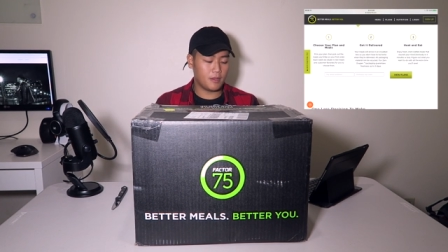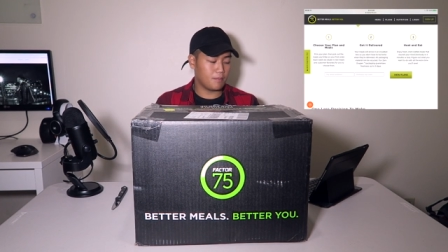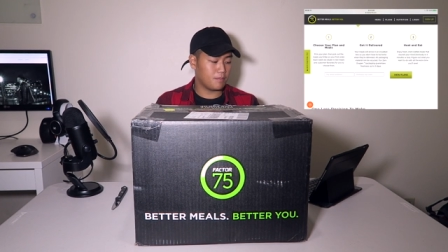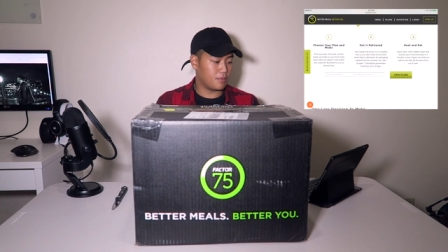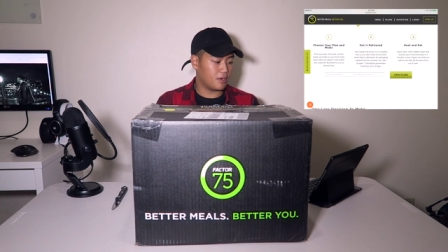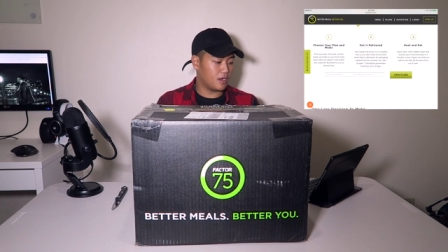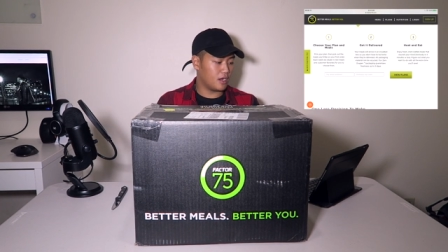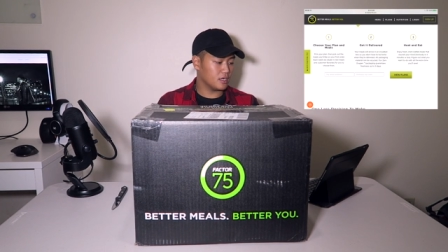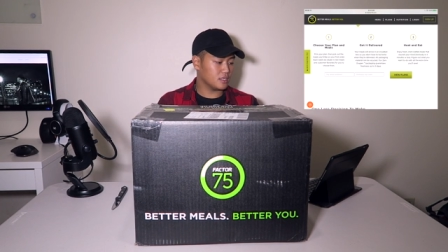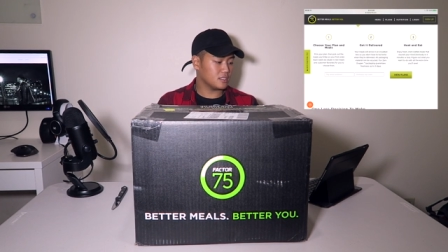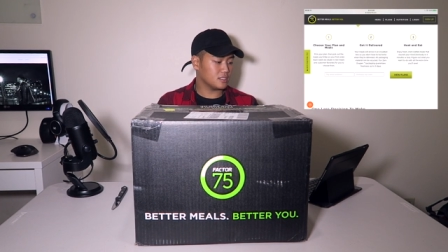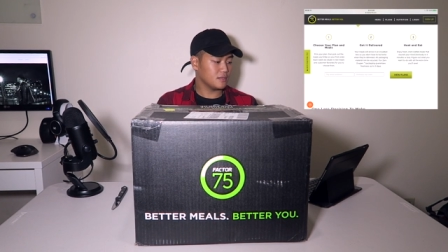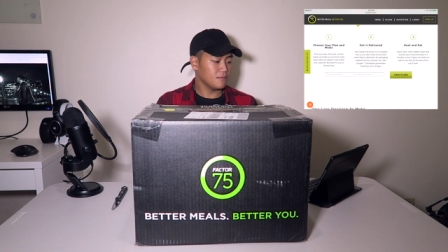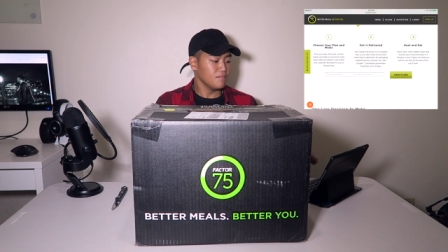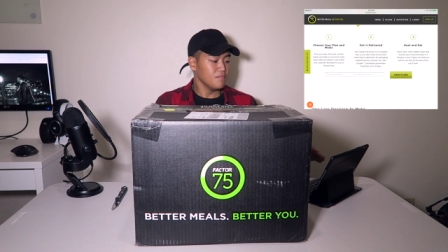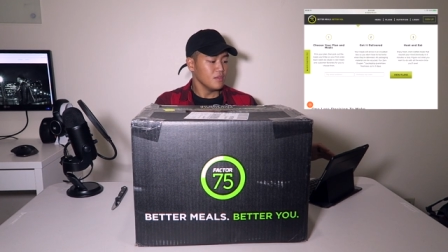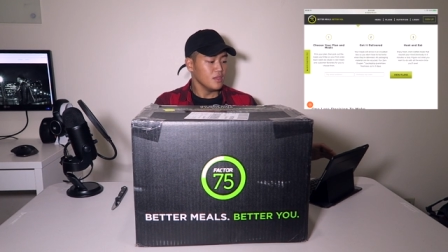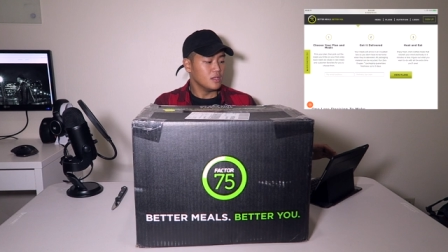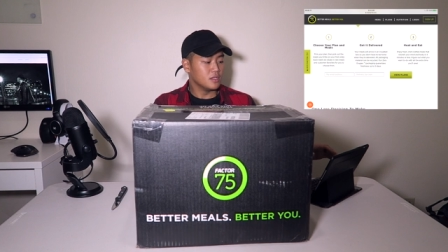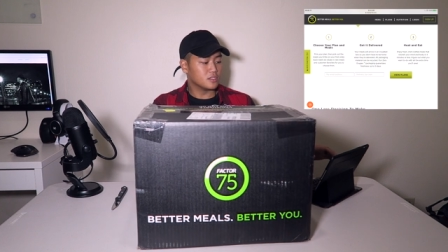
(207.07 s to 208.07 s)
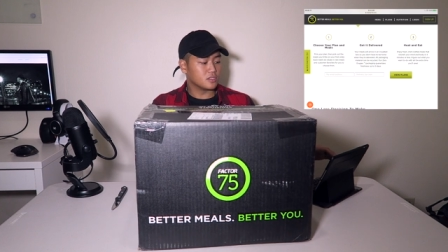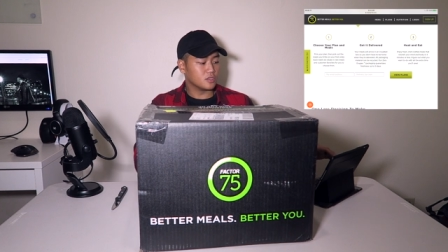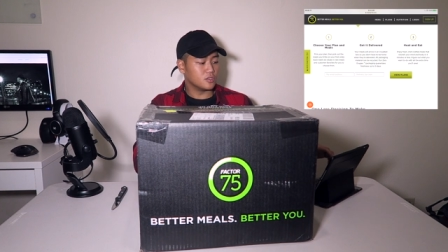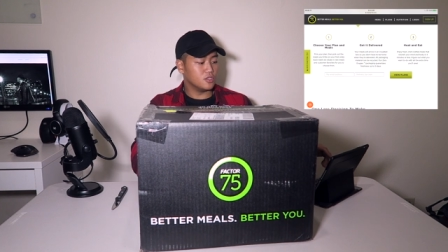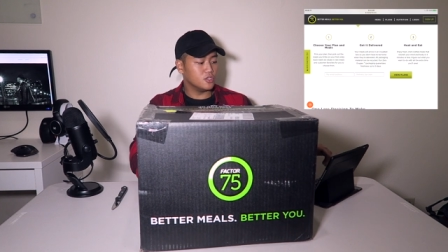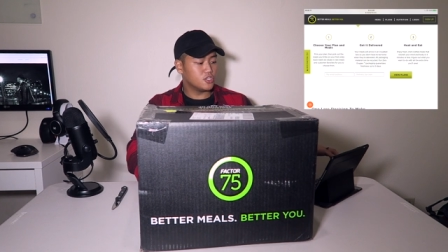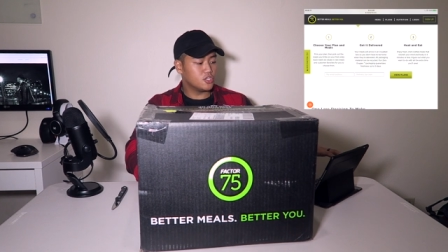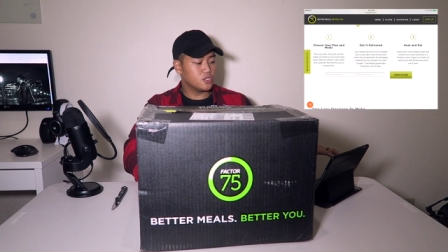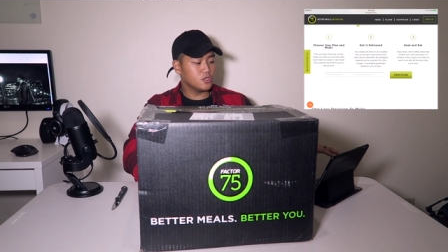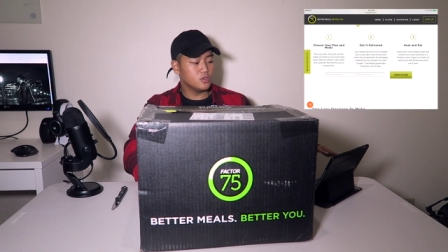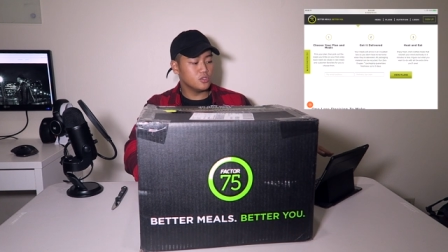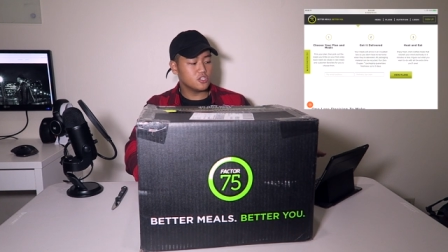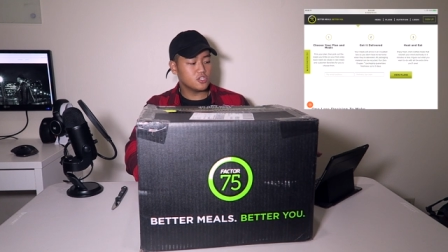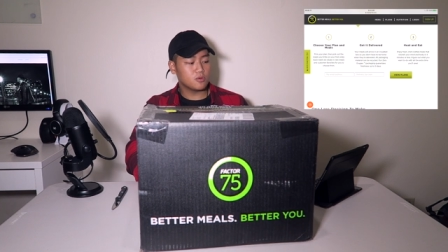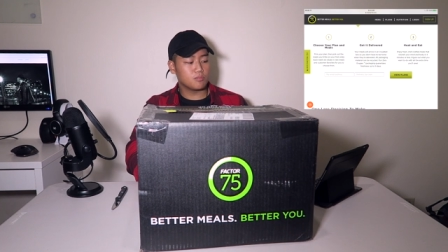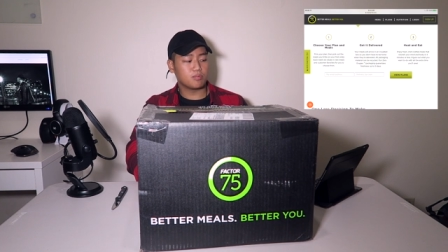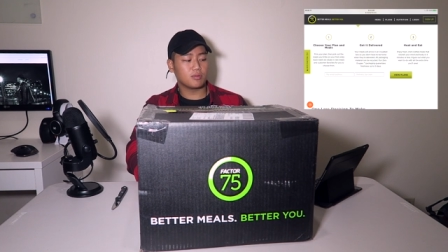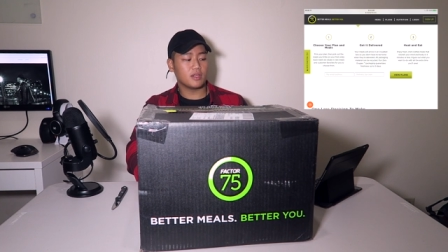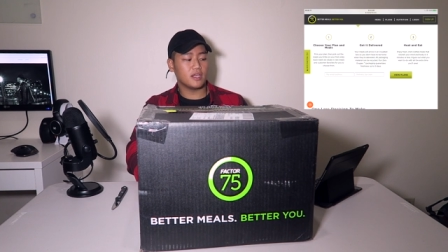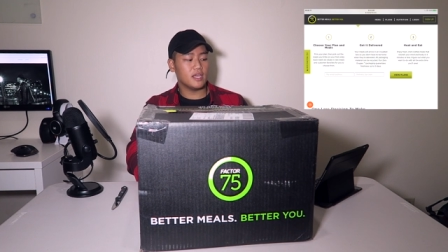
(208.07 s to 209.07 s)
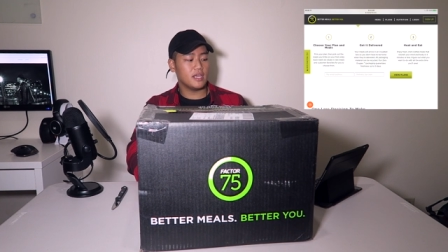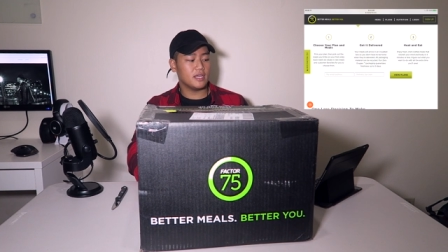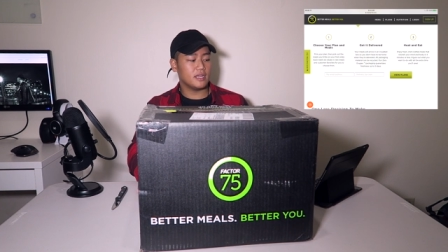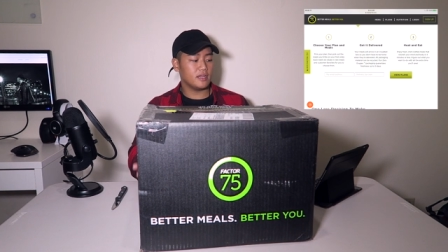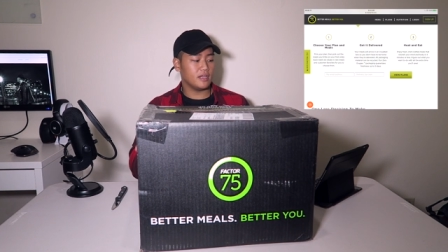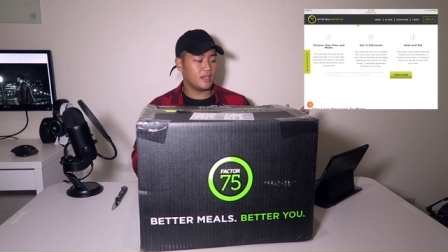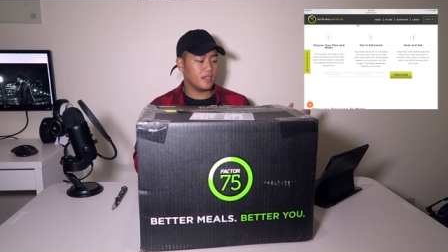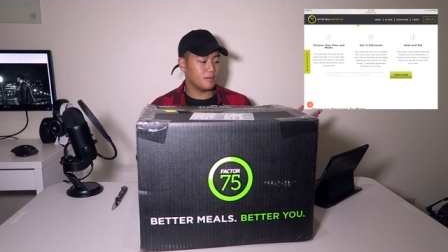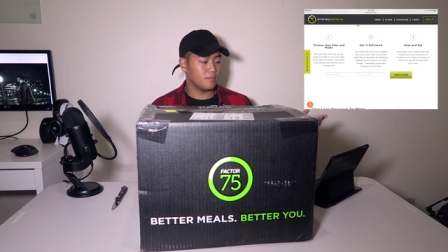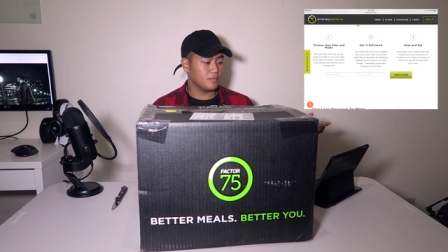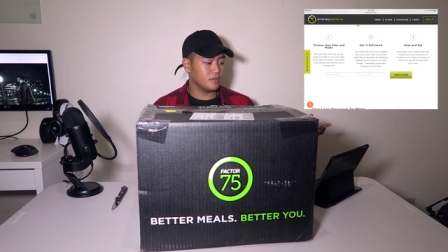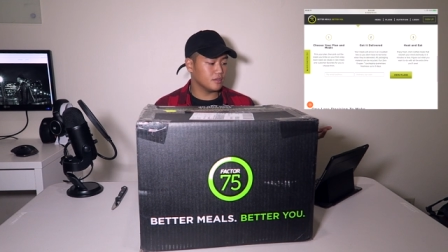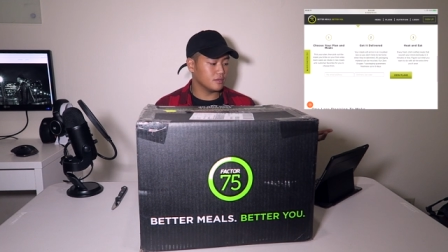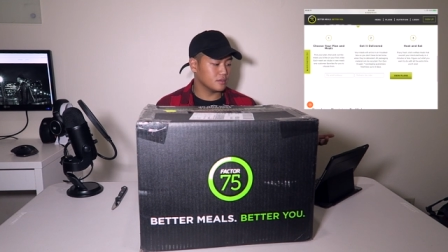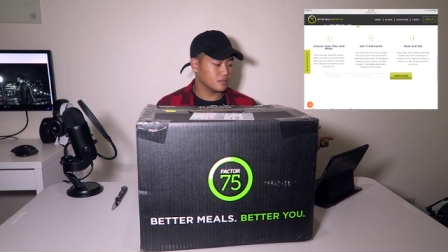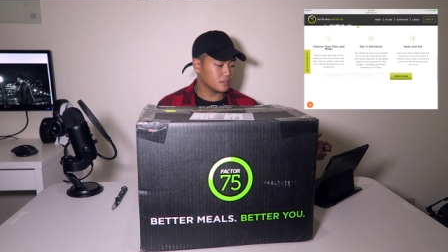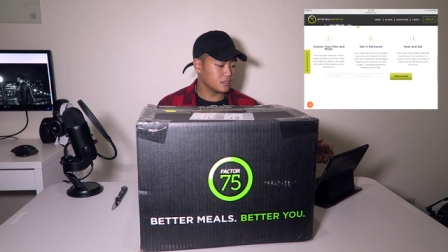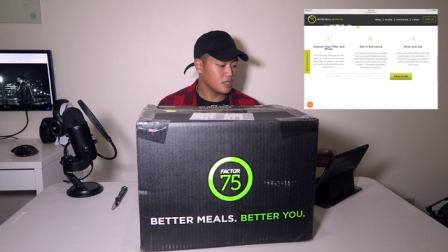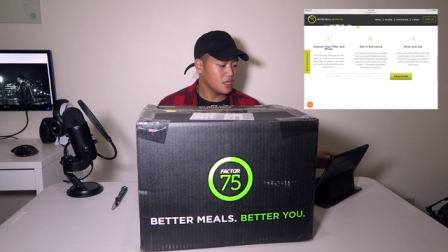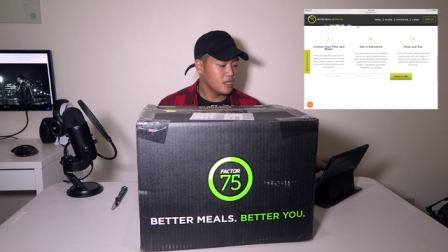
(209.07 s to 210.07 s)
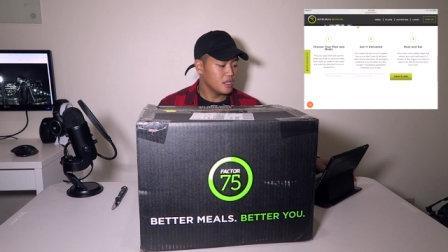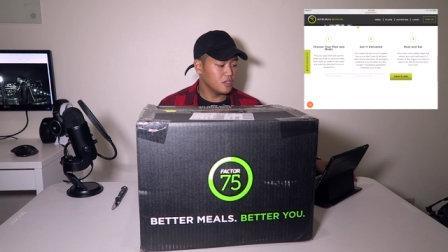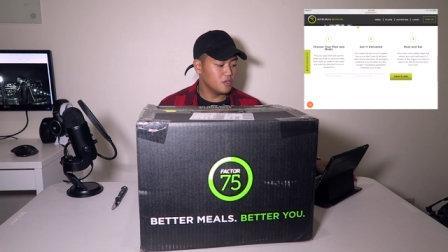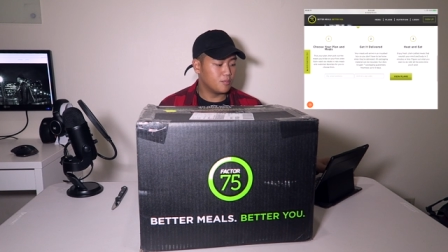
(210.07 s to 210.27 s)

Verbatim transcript: big box. So you choose your plan and meals.